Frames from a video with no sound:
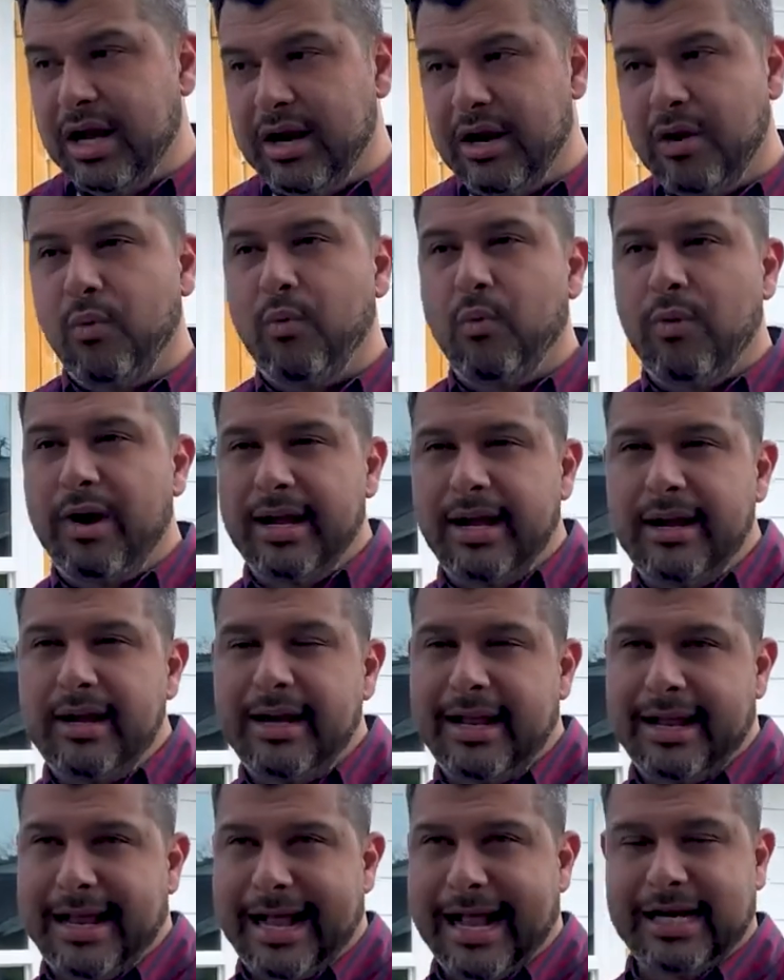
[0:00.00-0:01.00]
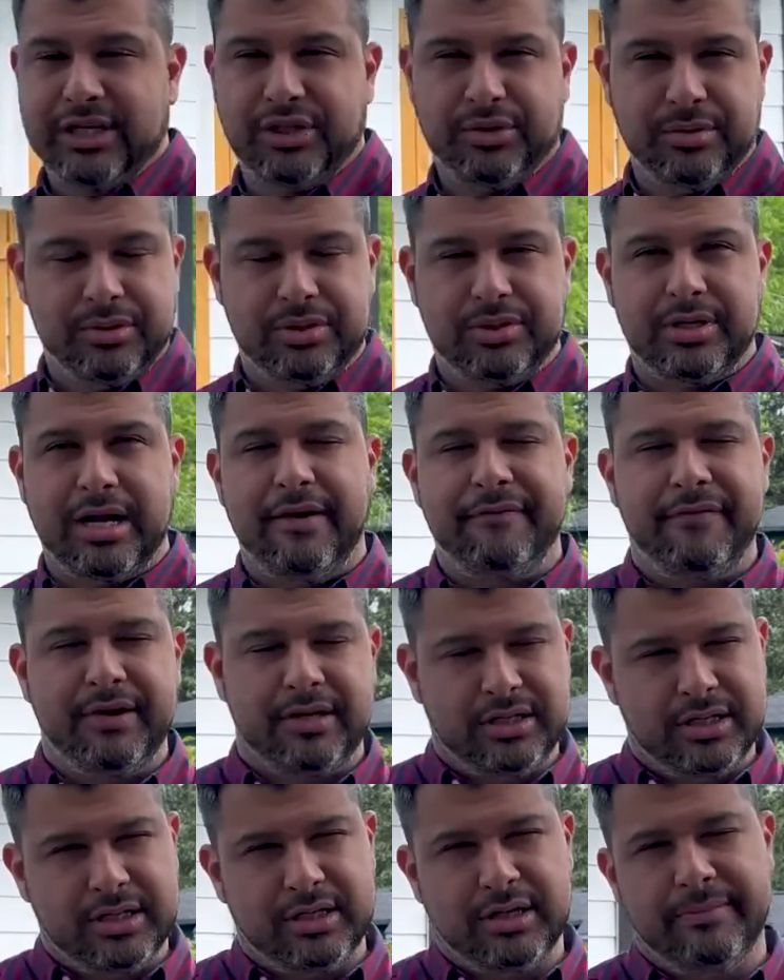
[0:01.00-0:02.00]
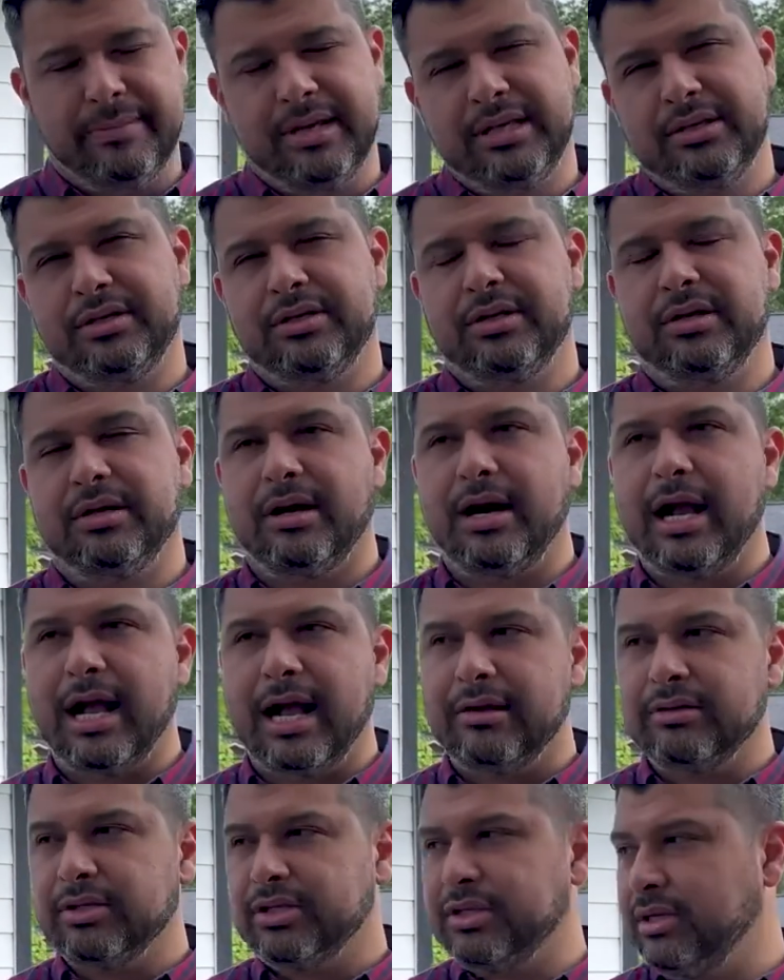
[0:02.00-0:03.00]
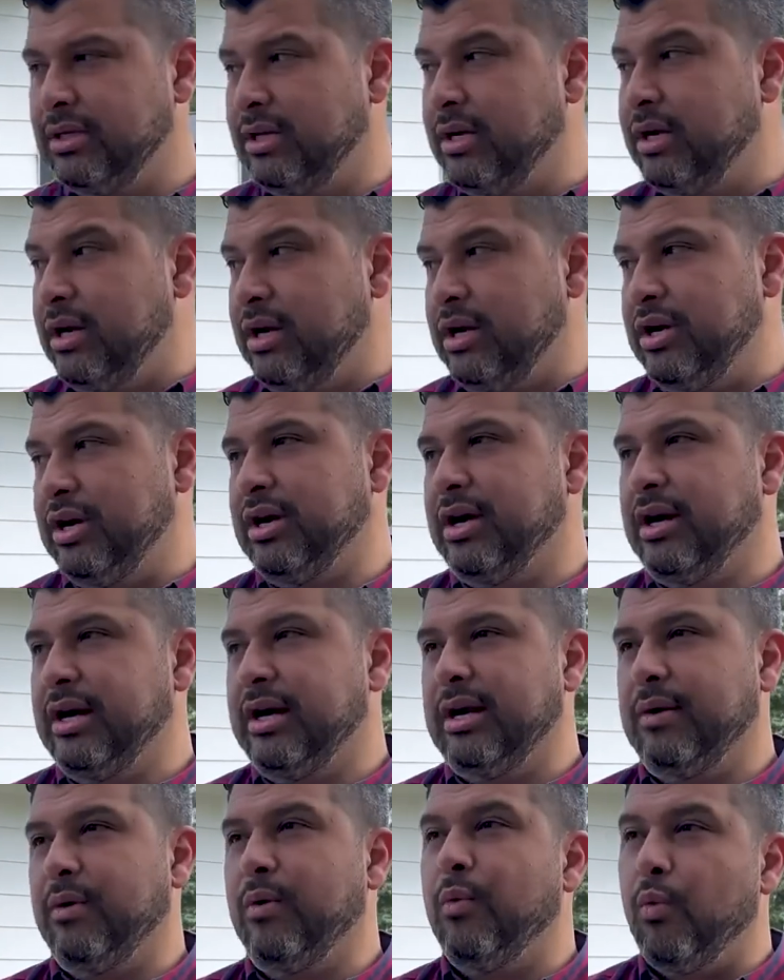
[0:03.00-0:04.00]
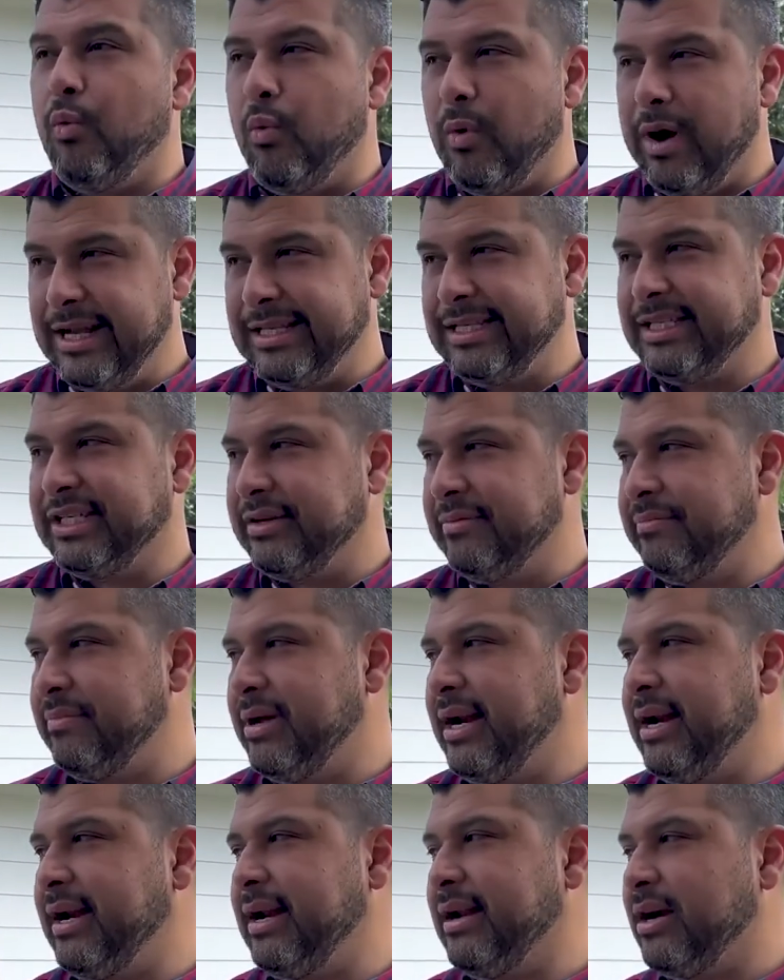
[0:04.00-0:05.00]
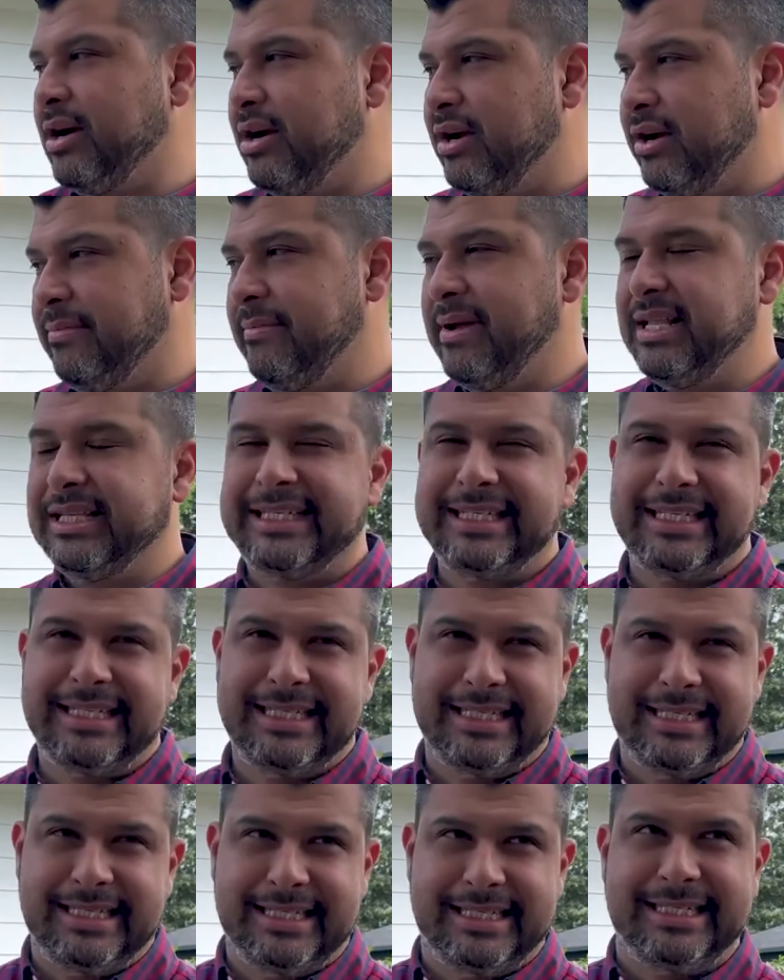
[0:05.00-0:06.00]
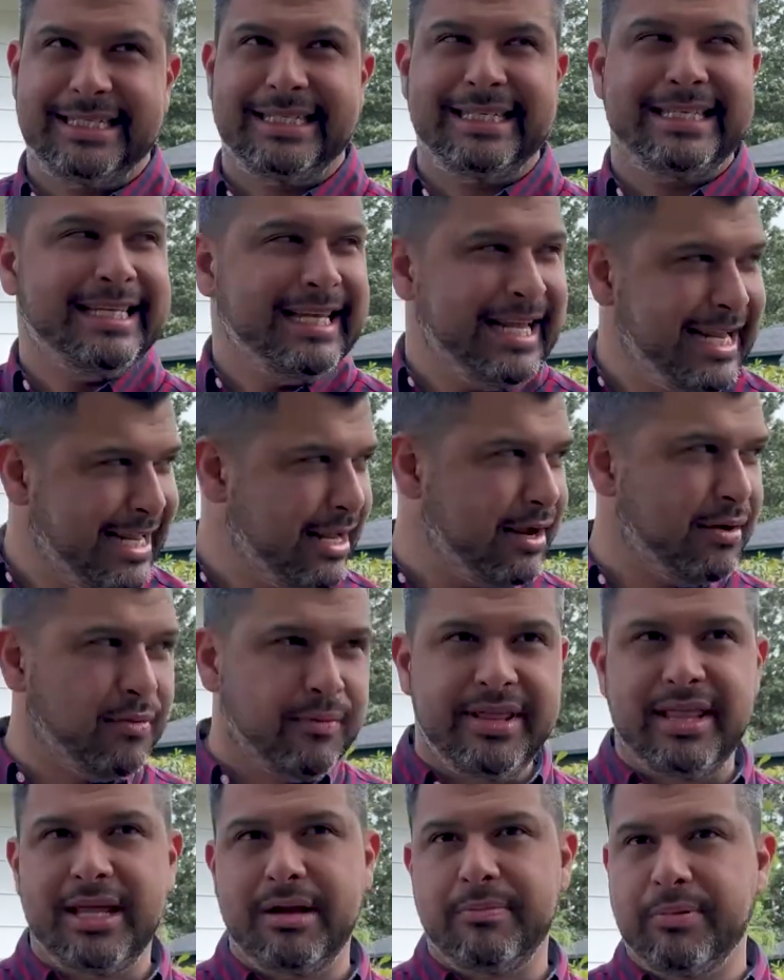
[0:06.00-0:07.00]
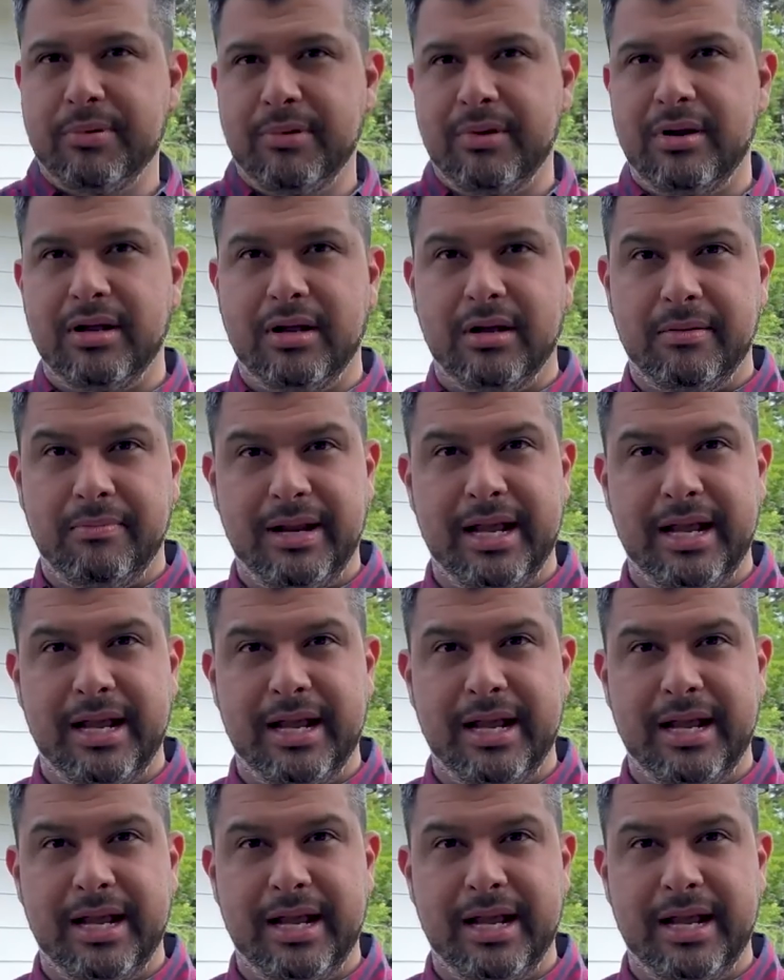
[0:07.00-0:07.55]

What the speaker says: want actual traffic to come into your house, you're gonna want somebody to come and see it when they pull up.